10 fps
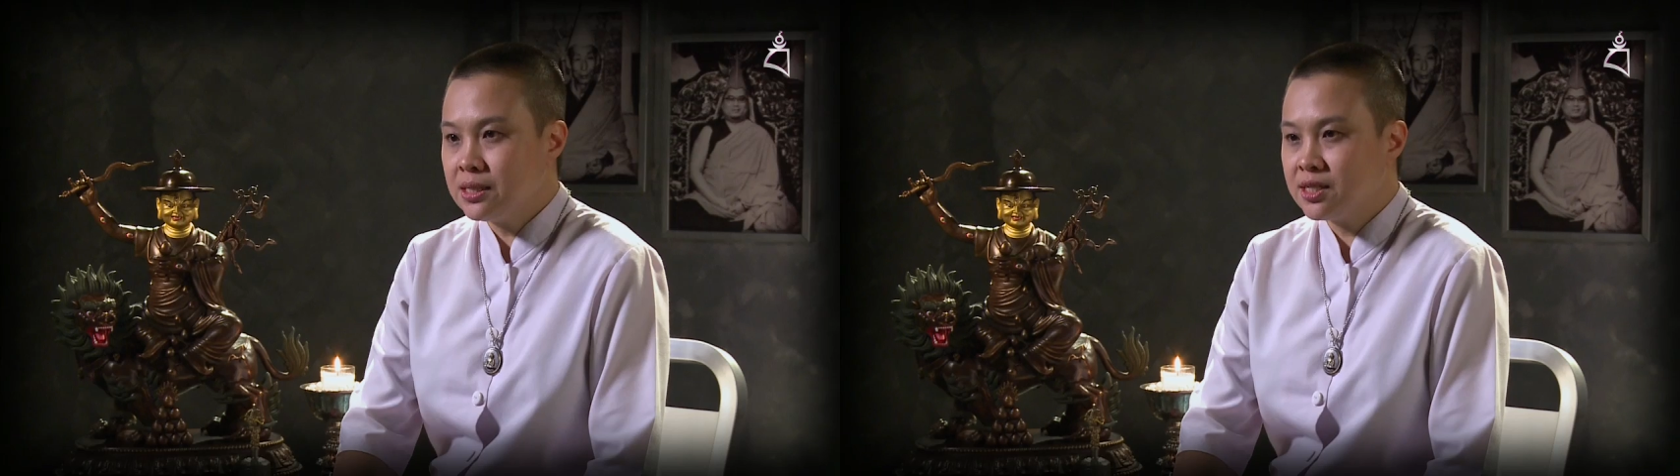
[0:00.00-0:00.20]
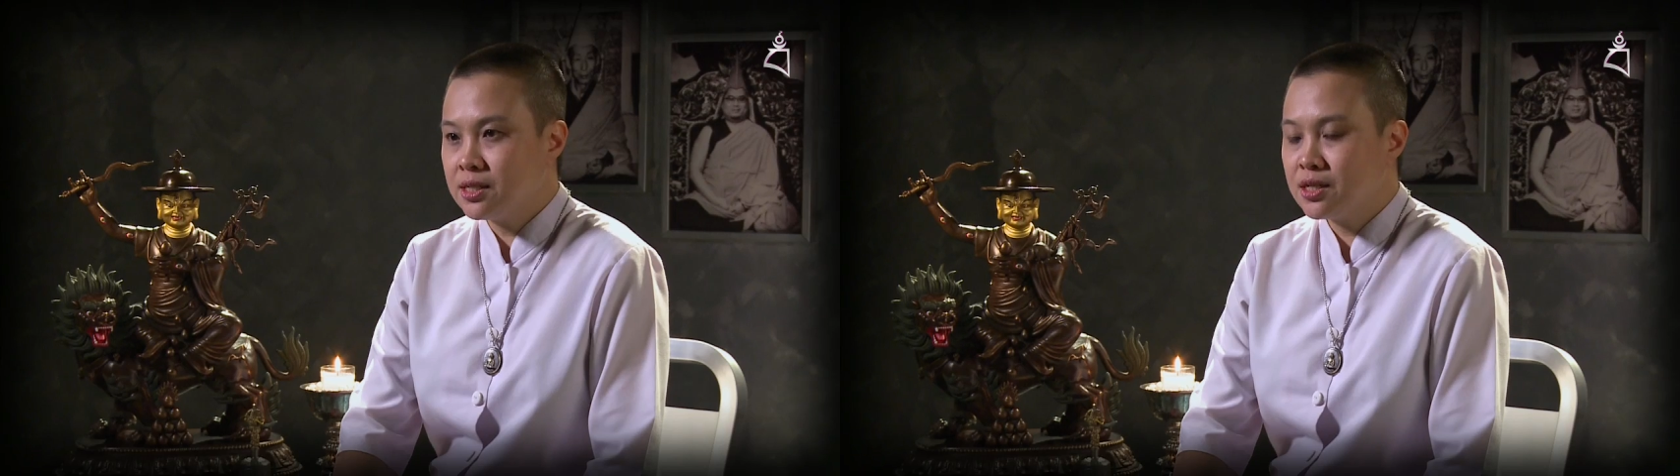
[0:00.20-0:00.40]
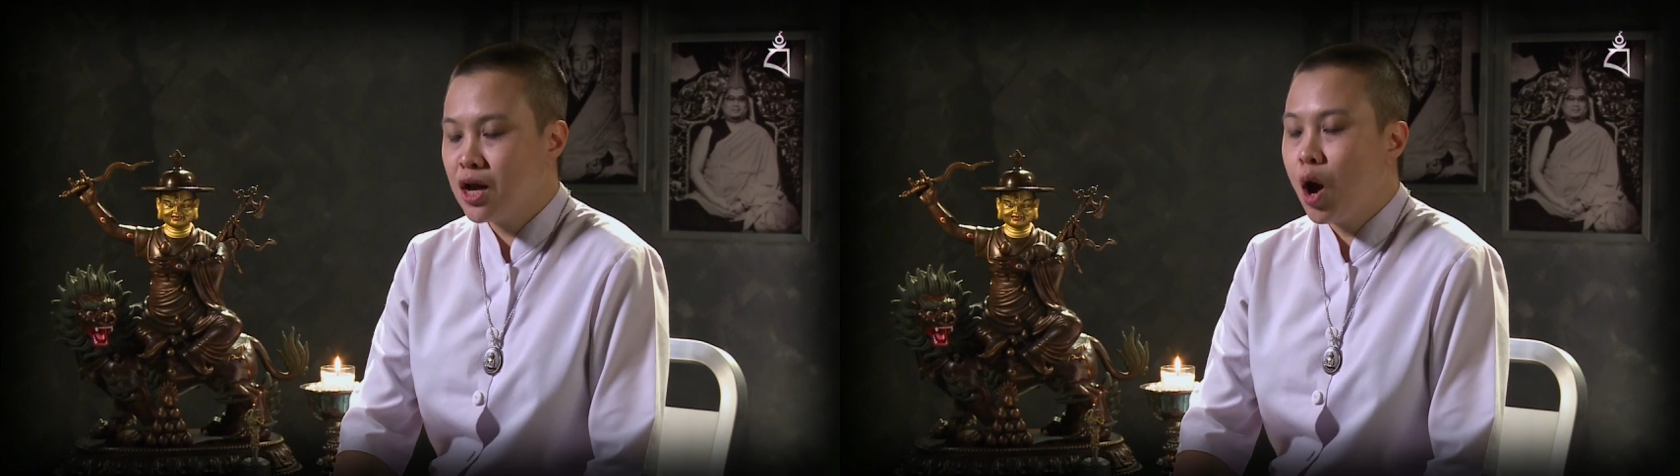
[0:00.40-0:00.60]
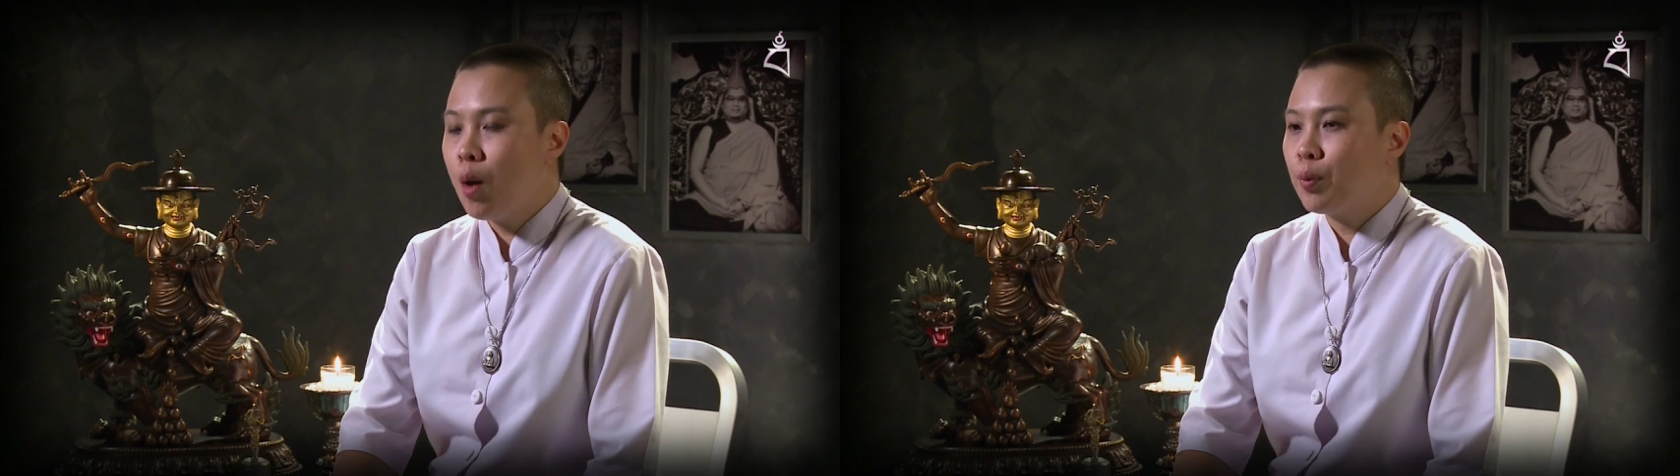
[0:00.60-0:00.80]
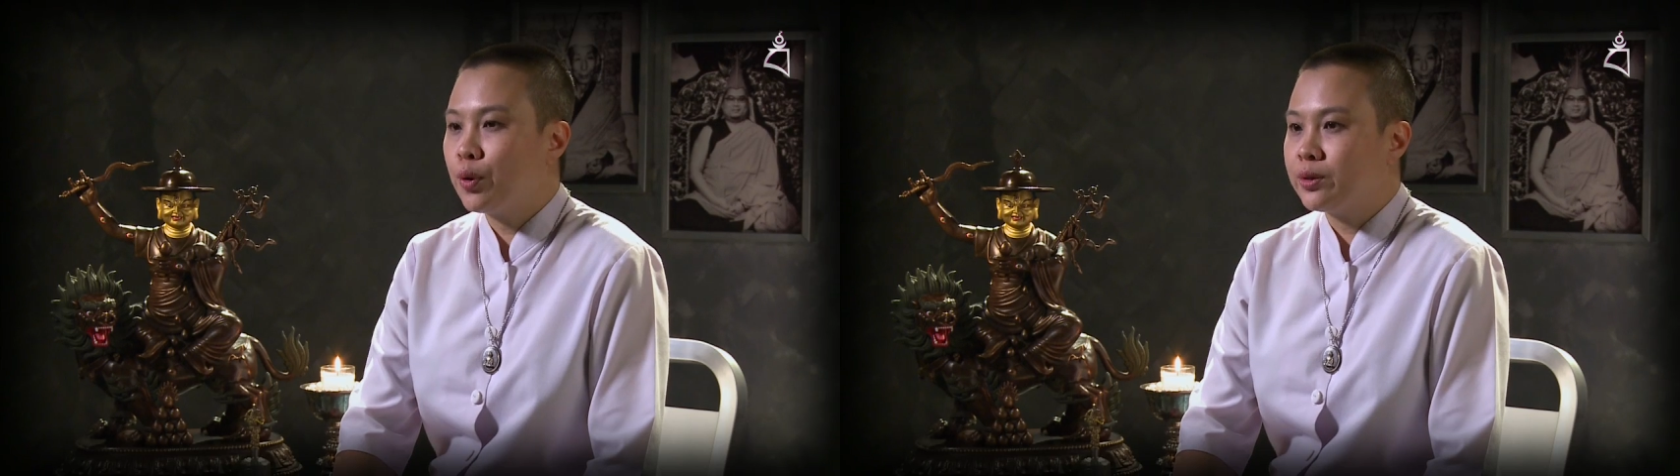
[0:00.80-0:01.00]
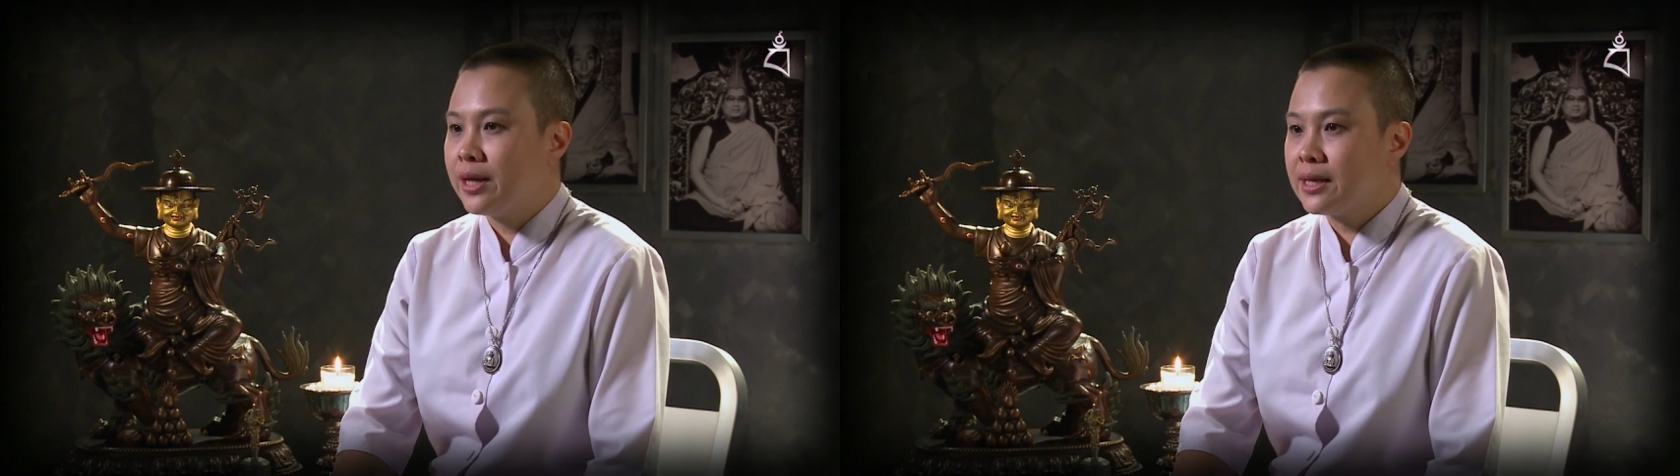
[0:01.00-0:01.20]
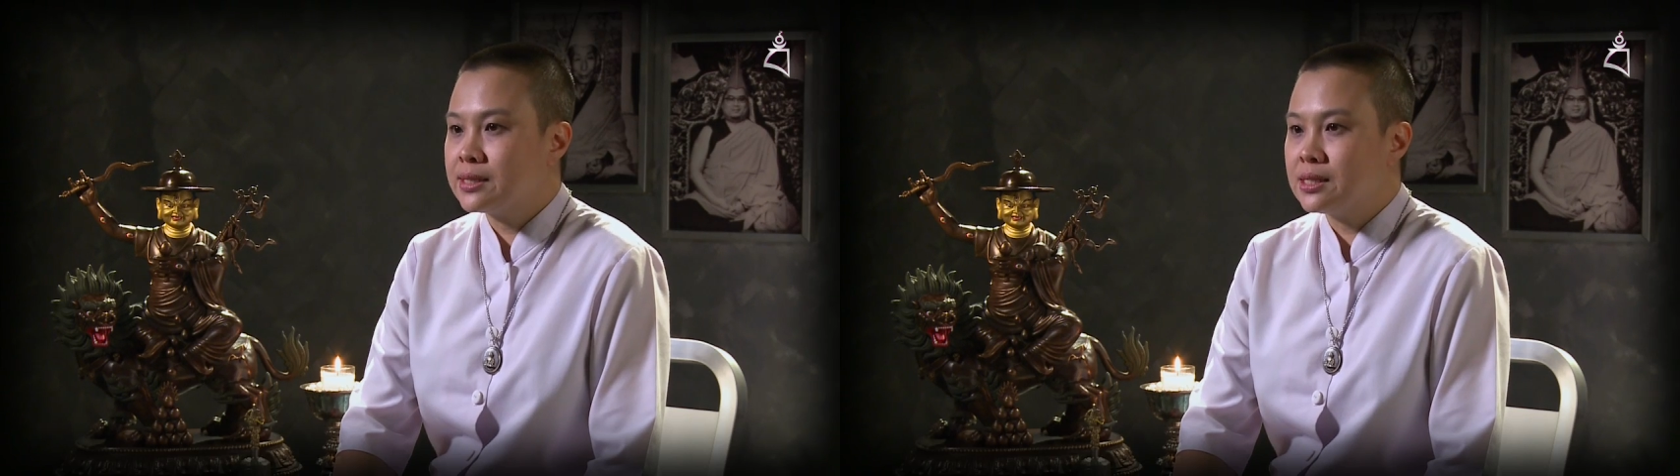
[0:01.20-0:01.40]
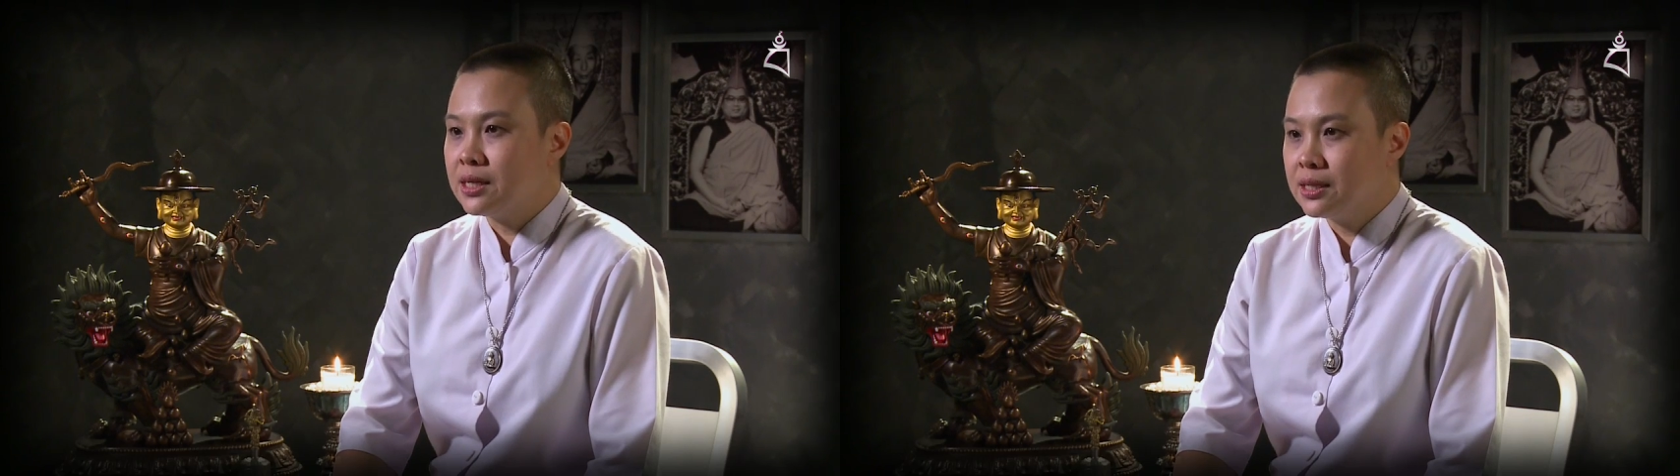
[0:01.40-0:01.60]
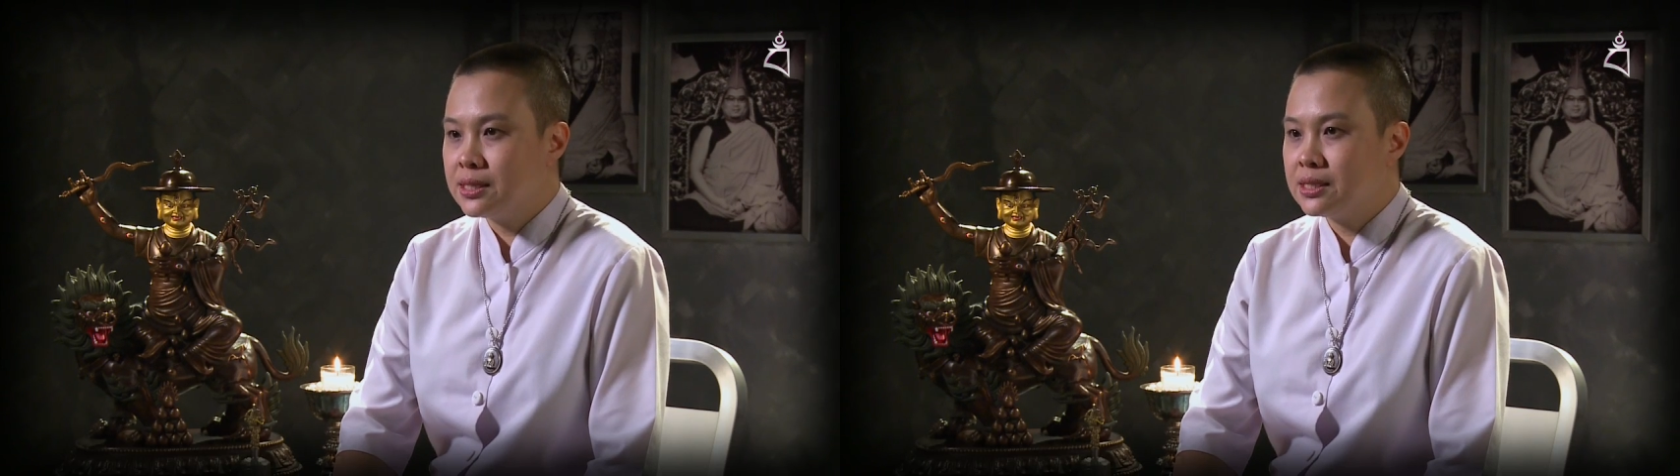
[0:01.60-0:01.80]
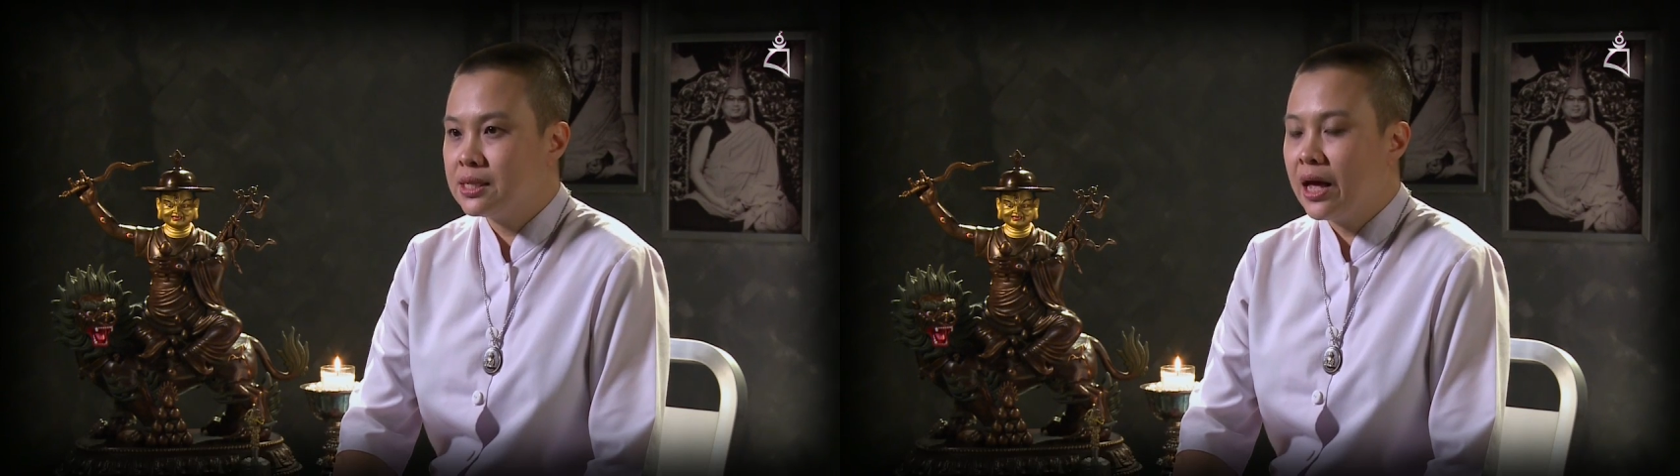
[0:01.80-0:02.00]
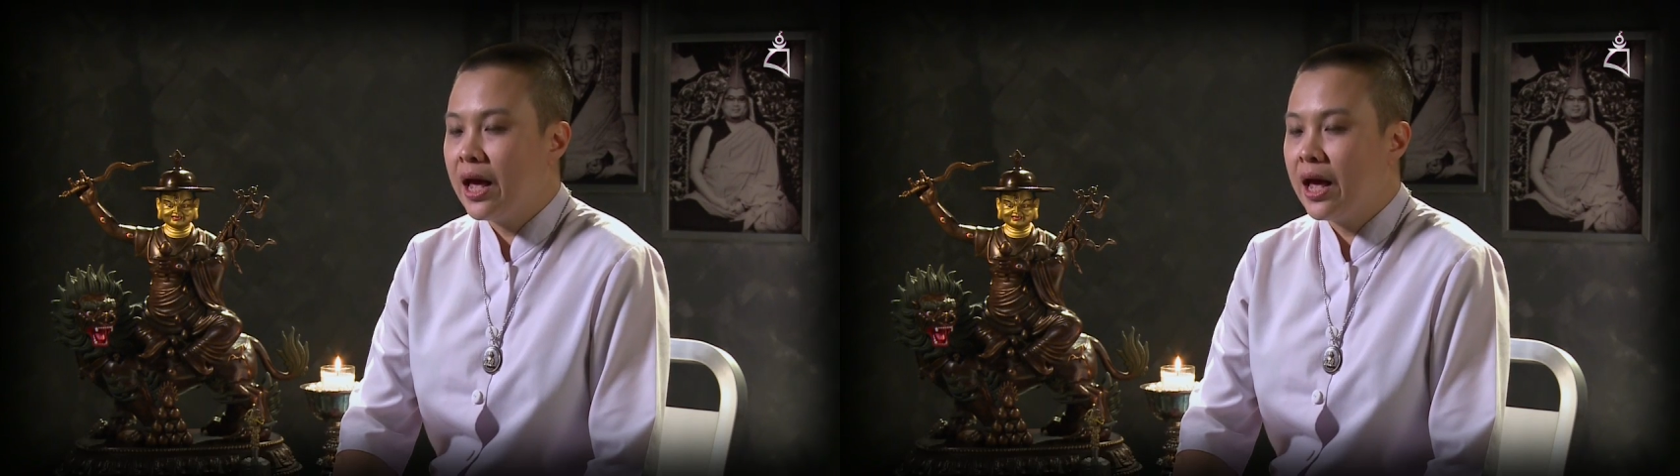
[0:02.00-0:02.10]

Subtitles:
us, protects us,